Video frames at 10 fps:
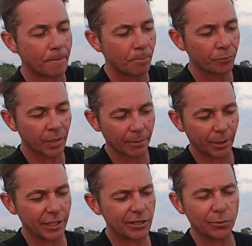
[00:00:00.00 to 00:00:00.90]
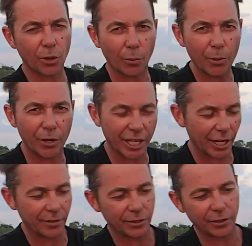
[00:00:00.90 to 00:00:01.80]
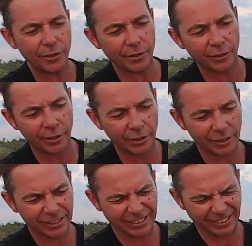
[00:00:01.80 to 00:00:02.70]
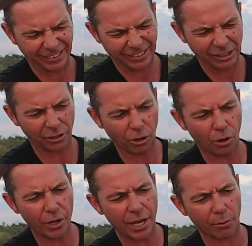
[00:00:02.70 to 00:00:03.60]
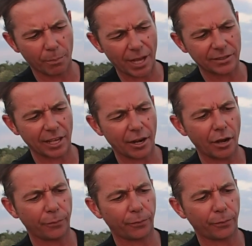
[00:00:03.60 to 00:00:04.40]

But this is what we want to get into. Claw here, we bust that off.